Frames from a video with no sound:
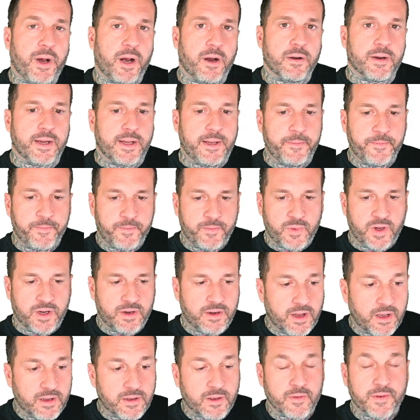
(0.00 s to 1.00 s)
party. We
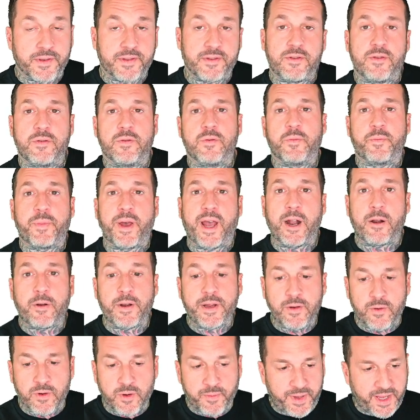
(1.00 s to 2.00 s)
are not going to
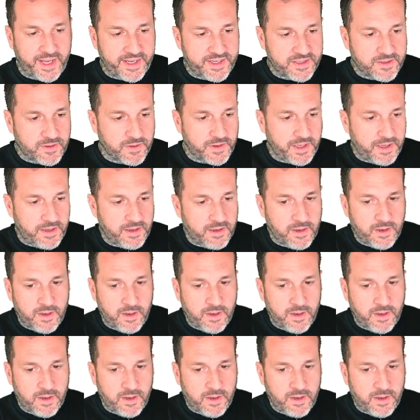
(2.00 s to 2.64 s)
parry or pastry